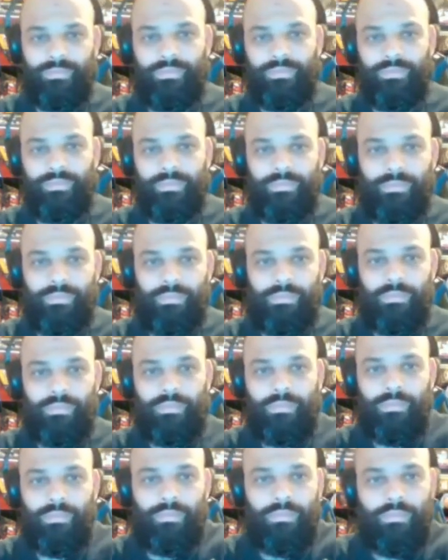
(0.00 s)

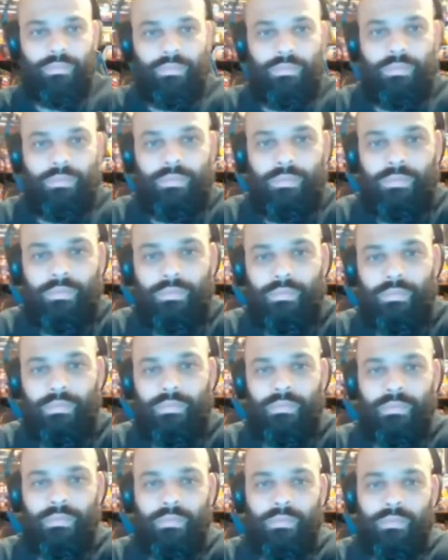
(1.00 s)

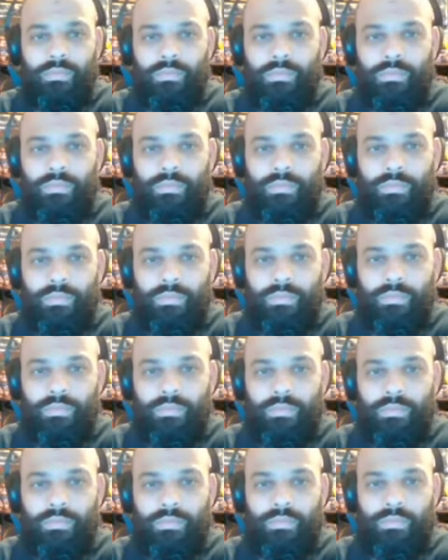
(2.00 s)

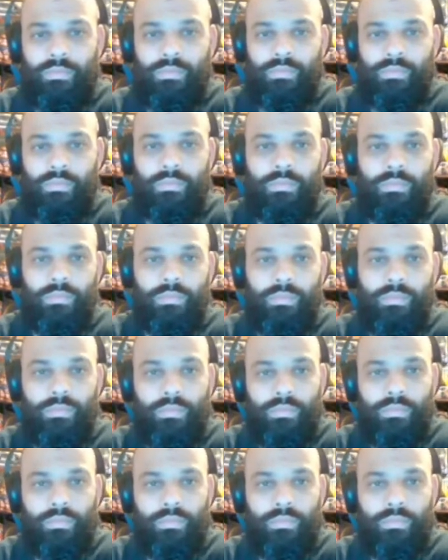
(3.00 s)
(not speaking)